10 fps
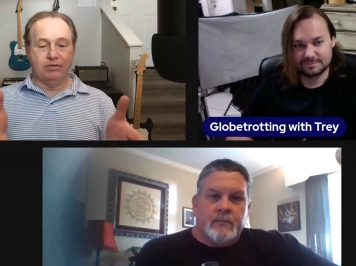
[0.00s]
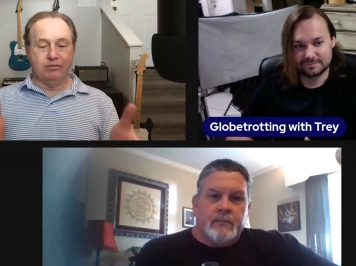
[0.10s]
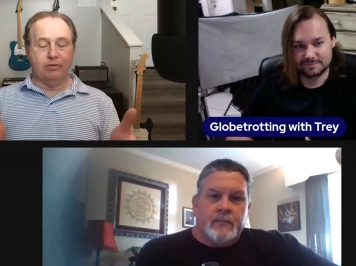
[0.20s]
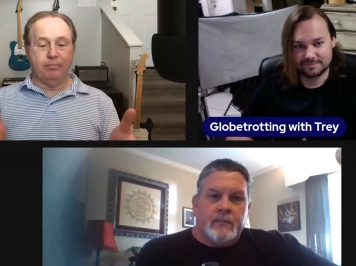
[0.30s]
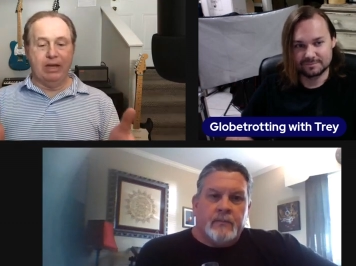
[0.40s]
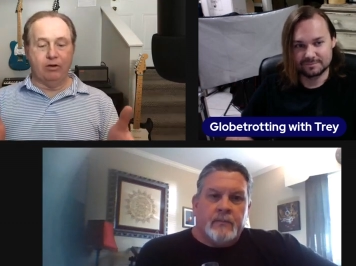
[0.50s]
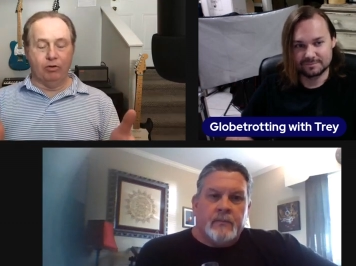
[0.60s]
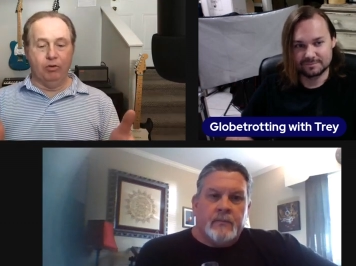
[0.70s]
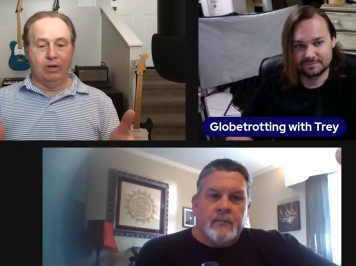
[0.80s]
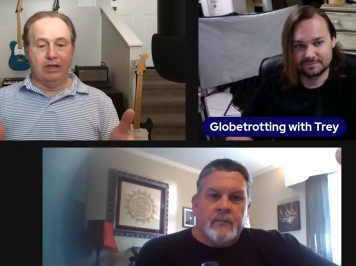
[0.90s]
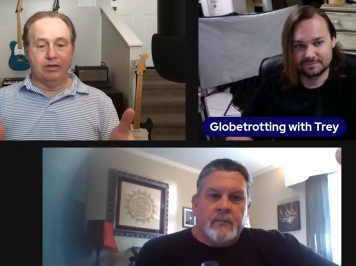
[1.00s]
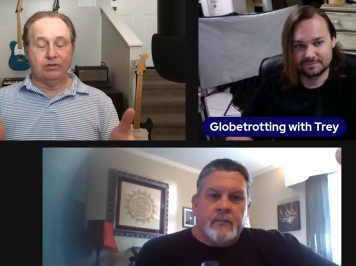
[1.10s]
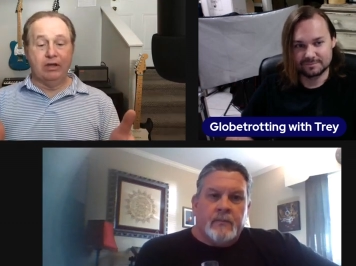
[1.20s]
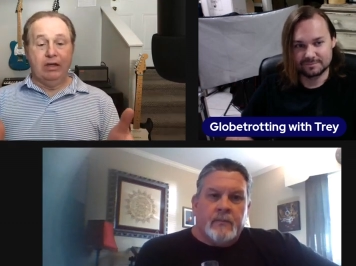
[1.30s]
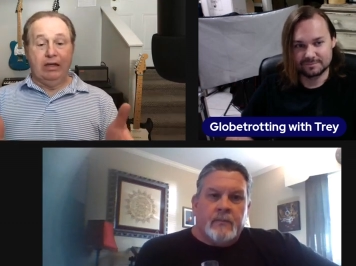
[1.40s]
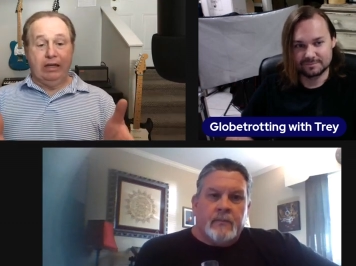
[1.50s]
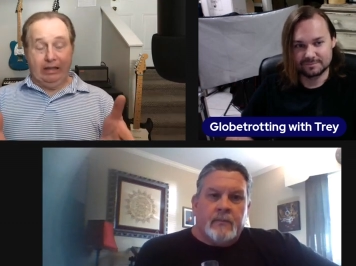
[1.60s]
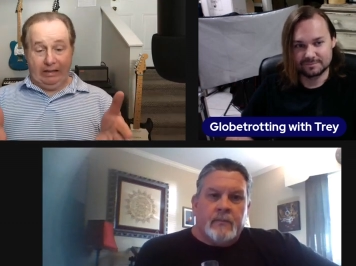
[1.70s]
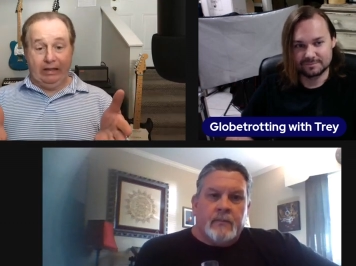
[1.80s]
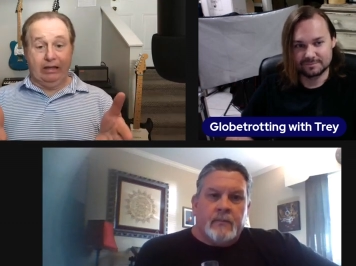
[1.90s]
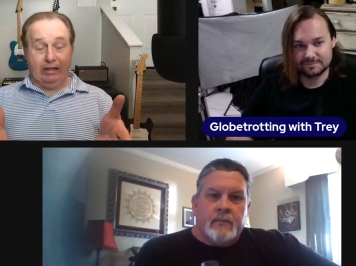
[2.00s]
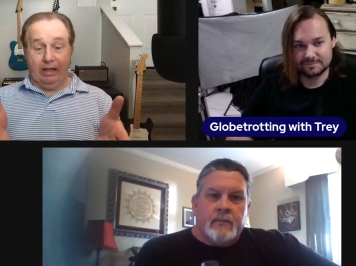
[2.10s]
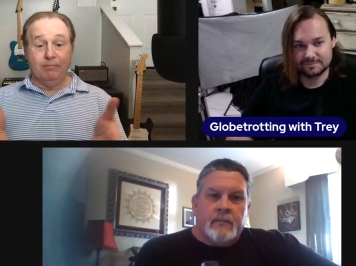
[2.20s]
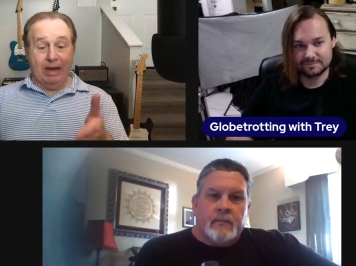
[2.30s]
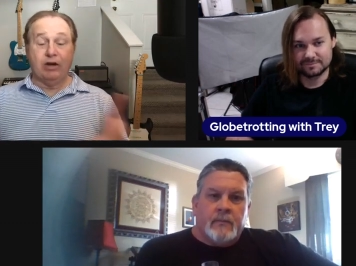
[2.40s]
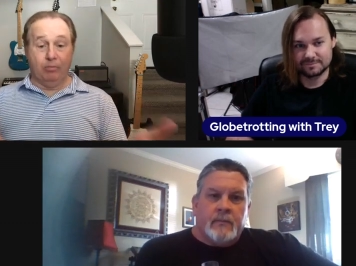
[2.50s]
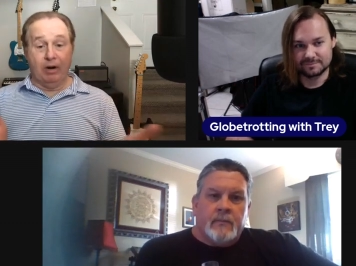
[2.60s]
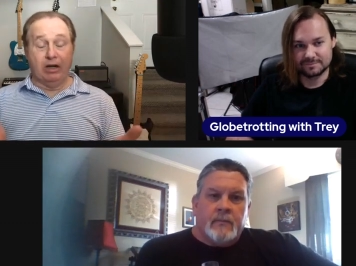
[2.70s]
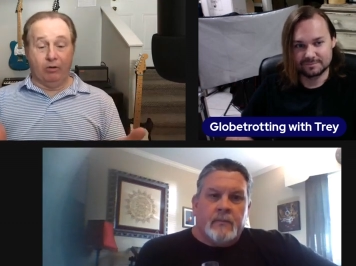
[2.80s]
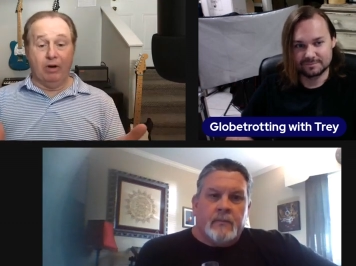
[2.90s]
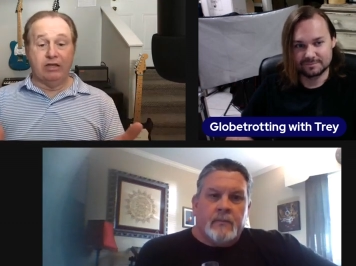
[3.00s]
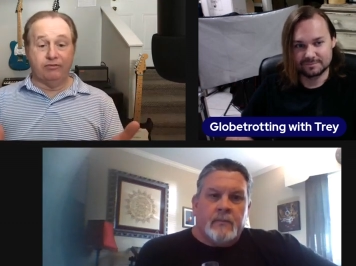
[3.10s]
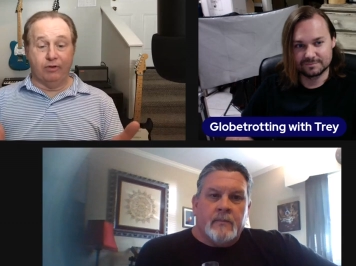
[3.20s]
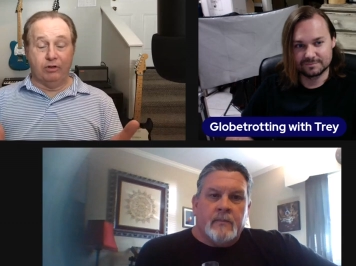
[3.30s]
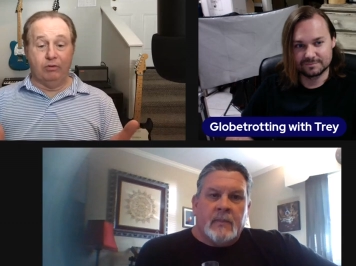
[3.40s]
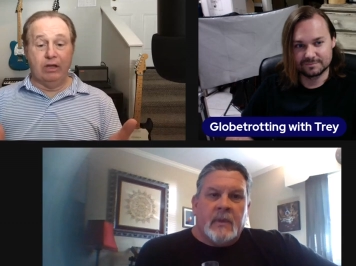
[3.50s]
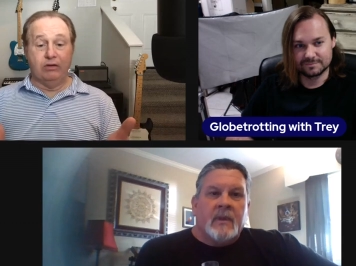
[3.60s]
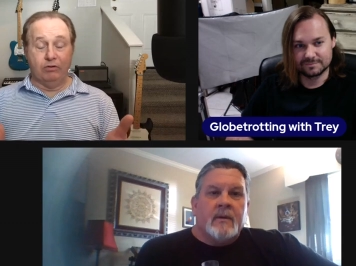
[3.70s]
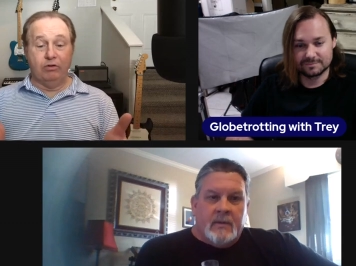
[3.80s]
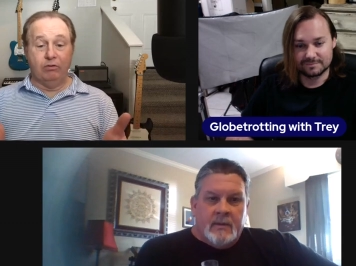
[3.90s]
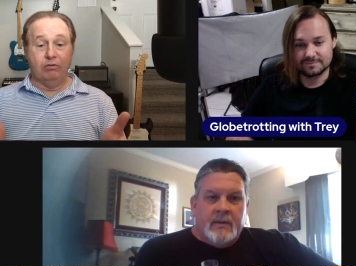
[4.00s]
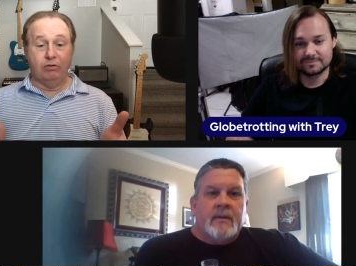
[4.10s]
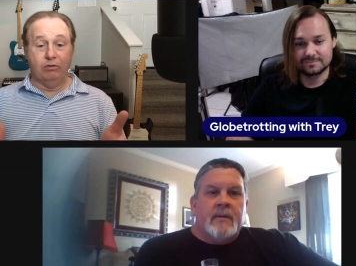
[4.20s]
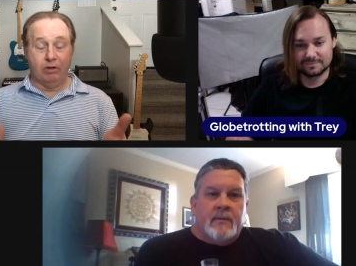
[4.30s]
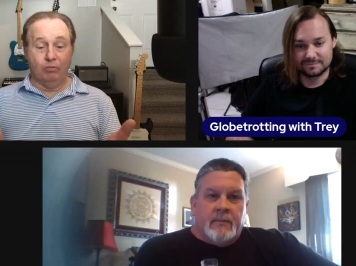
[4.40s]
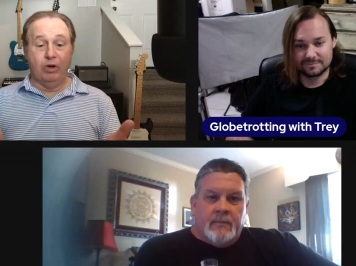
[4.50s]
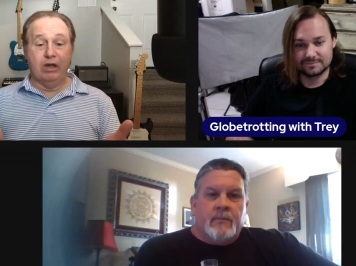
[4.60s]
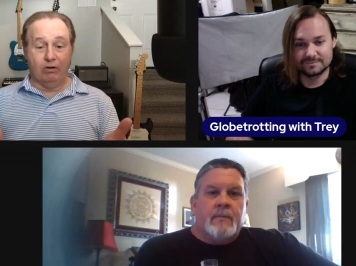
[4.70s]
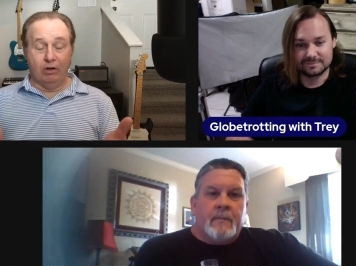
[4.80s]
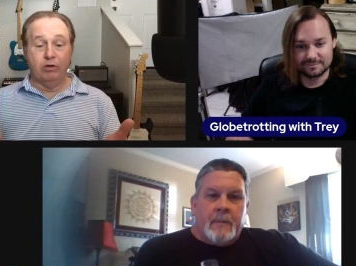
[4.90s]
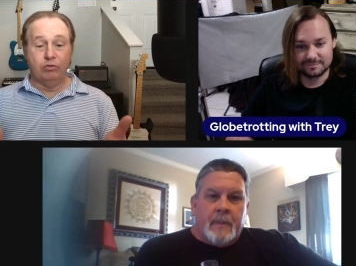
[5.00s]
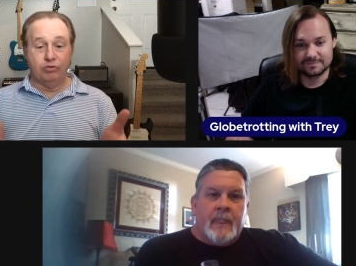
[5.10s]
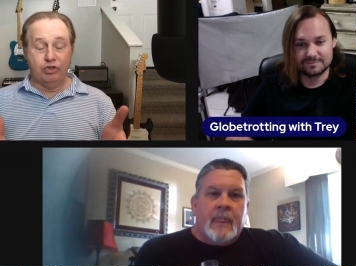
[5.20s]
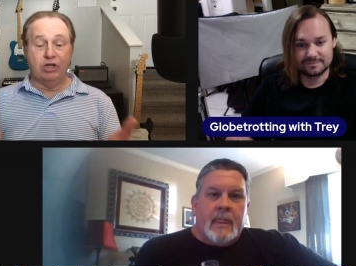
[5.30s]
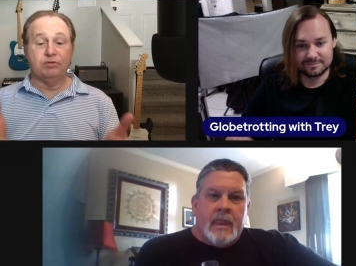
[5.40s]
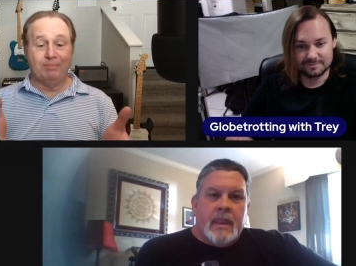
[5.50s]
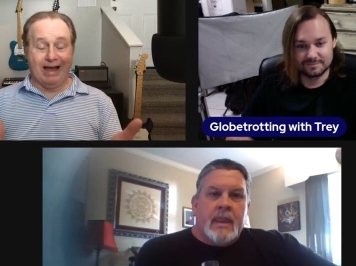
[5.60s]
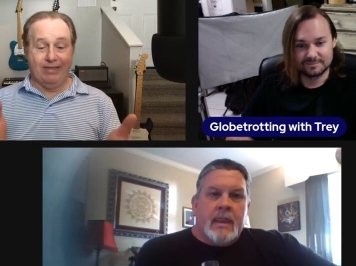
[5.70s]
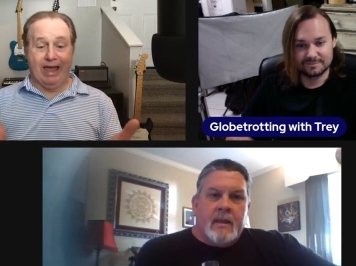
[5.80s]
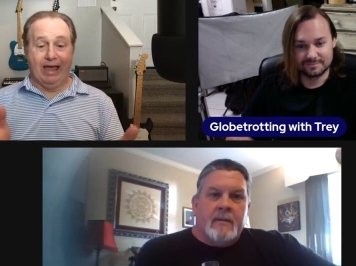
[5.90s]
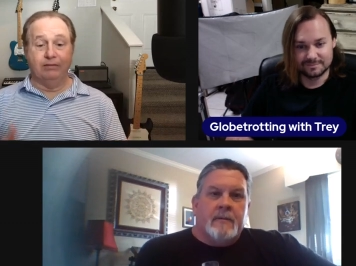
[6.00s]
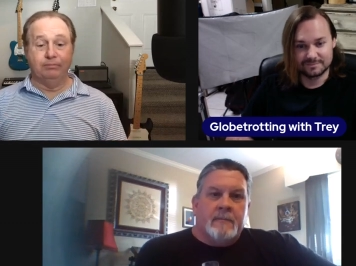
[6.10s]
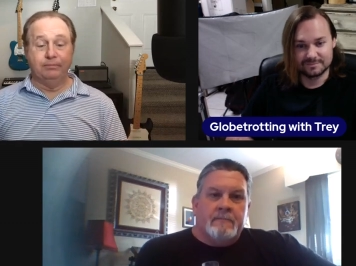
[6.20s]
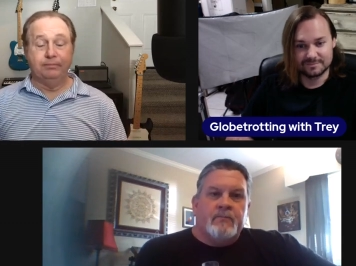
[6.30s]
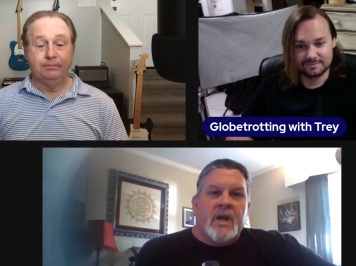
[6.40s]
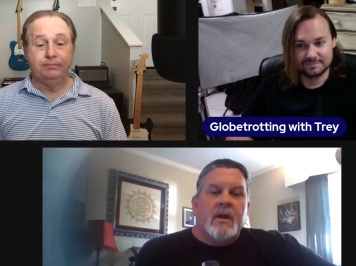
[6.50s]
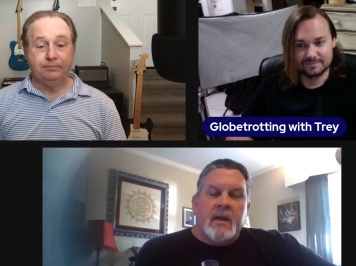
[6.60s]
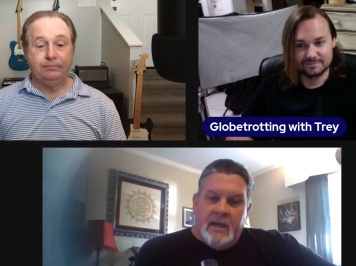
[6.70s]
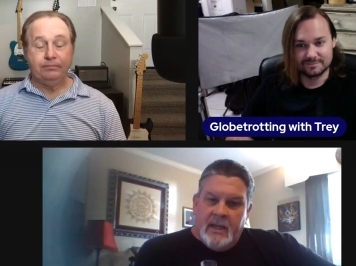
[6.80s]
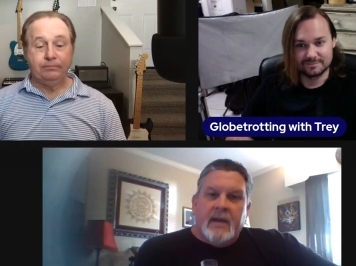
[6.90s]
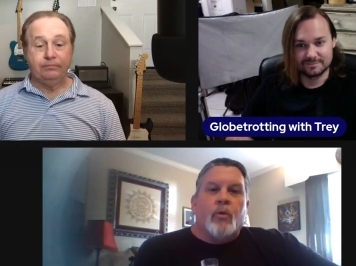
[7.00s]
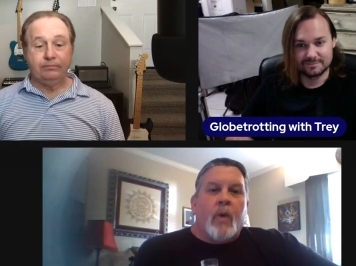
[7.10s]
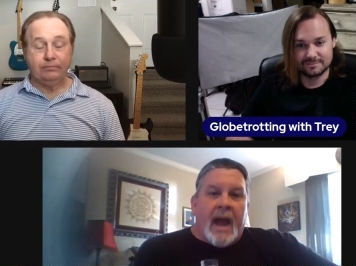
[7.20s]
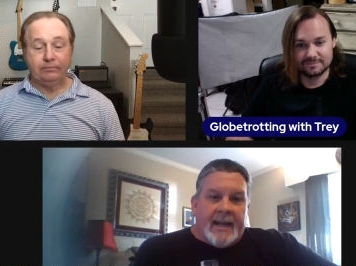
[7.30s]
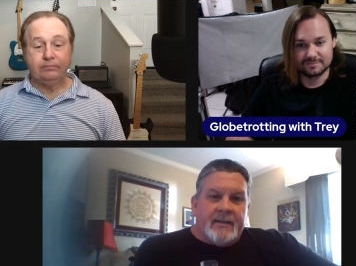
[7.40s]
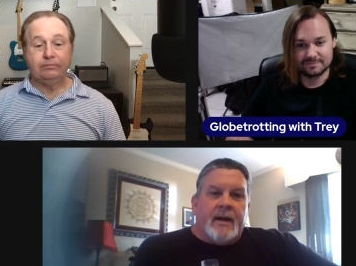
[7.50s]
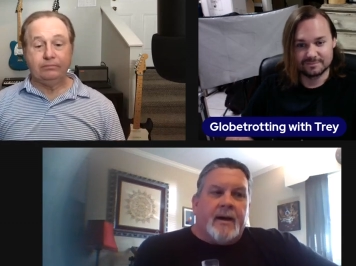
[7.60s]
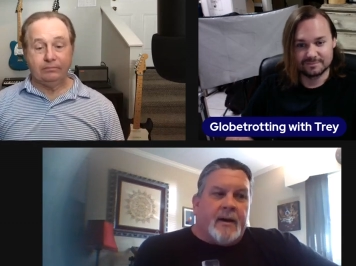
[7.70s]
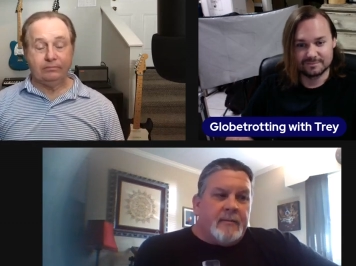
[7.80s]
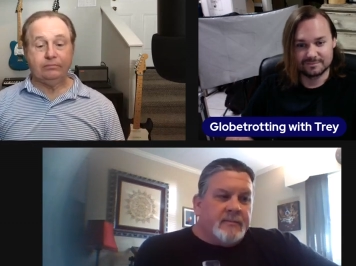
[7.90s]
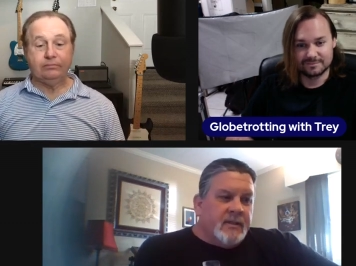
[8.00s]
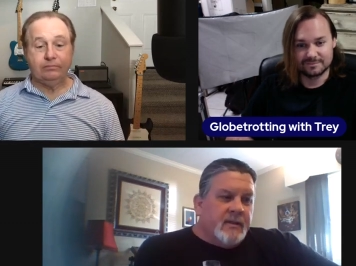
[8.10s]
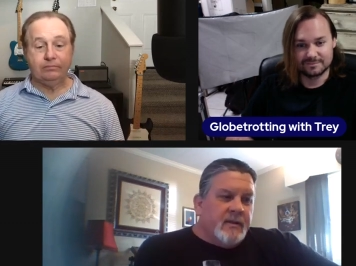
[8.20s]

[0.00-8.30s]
Speaker 1: the, the pit crew is can make or break a race for you. Either you you could win or lose just by that. Right.
Speaker 2: Uh,